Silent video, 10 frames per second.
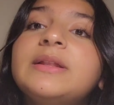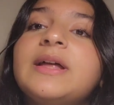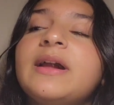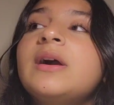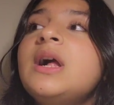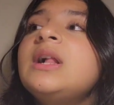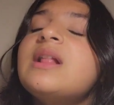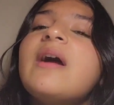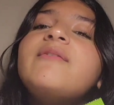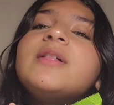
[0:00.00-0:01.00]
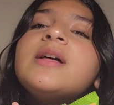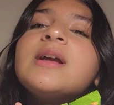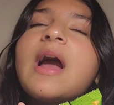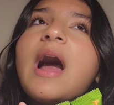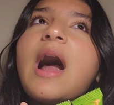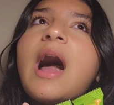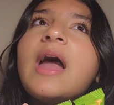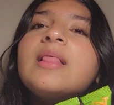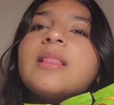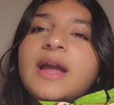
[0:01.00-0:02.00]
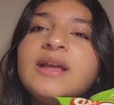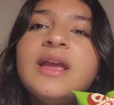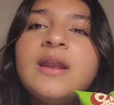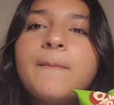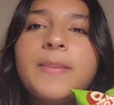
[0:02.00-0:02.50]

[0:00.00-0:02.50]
Like, I feel like I like it,